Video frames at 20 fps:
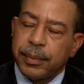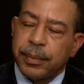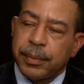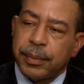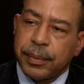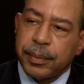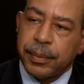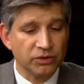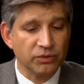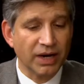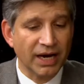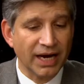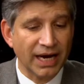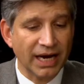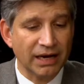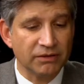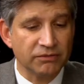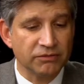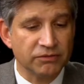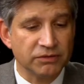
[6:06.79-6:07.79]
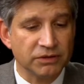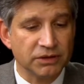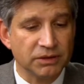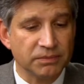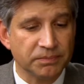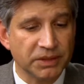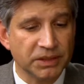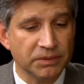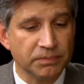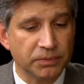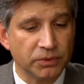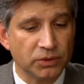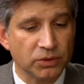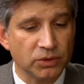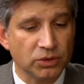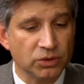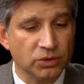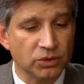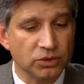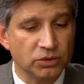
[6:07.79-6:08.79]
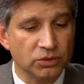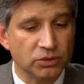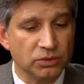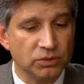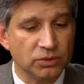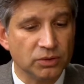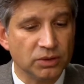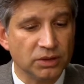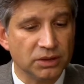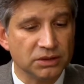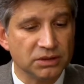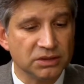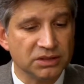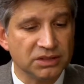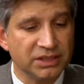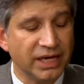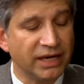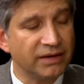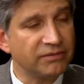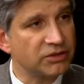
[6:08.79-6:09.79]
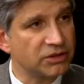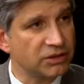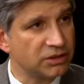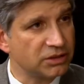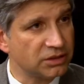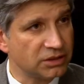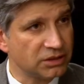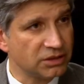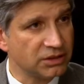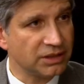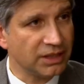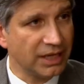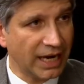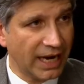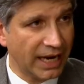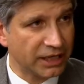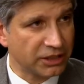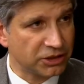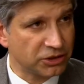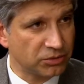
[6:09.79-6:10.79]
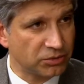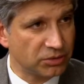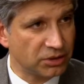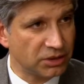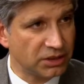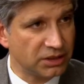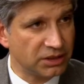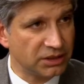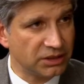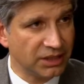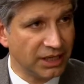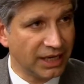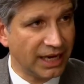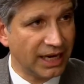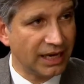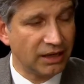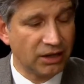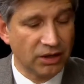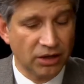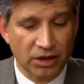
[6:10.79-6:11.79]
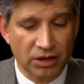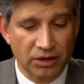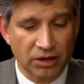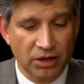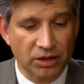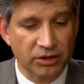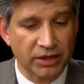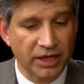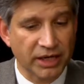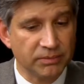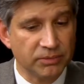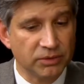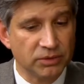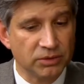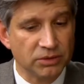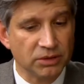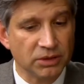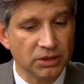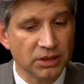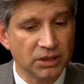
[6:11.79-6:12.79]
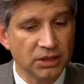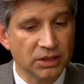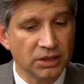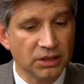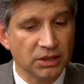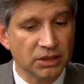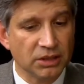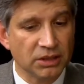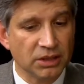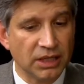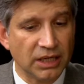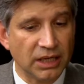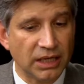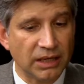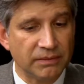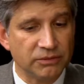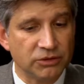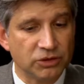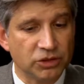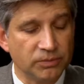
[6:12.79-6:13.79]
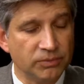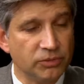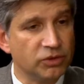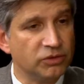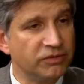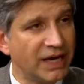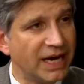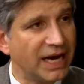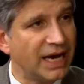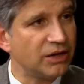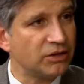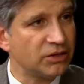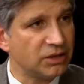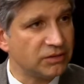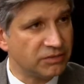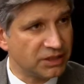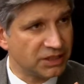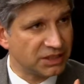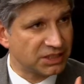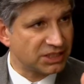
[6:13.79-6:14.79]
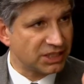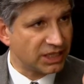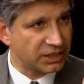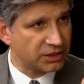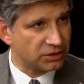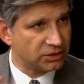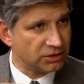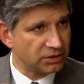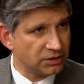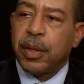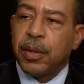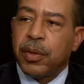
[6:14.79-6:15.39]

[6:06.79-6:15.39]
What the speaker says: that you have people who never actually are able to move out of this cycle.